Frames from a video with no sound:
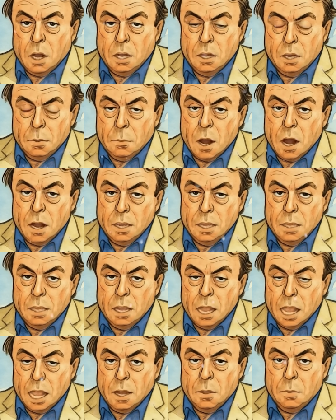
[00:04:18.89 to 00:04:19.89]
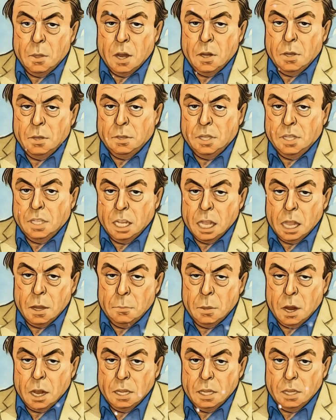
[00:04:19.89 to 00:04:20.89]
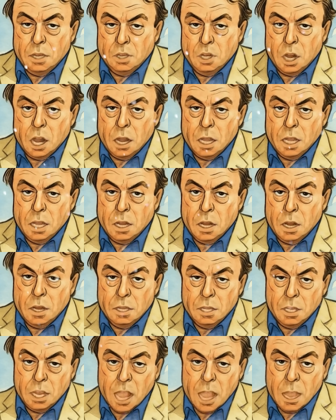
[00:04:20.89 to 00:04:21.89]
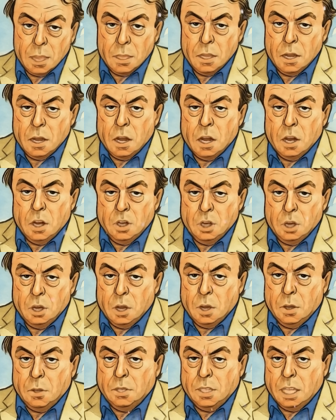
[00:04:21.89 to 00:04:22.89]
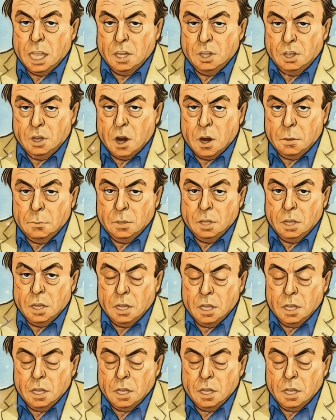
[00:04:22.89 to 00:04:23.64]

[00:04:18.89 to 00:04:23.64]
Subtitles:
demanded that anyone who celebrated Charlie Kirk's death should lose their jobs,